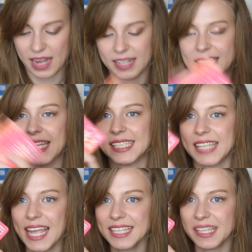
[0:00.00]
and it says,
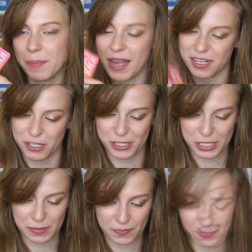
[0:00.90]
"Thanks a
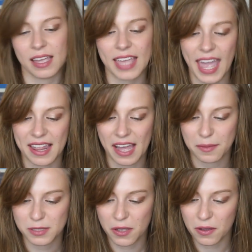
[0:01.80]
bunch. Kayla,
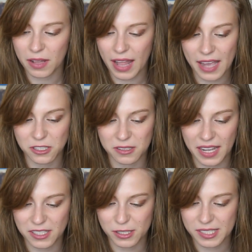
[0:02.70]
I'm so glad you
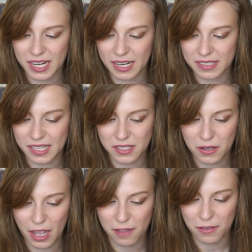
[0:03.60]
liked your stickers. It's okay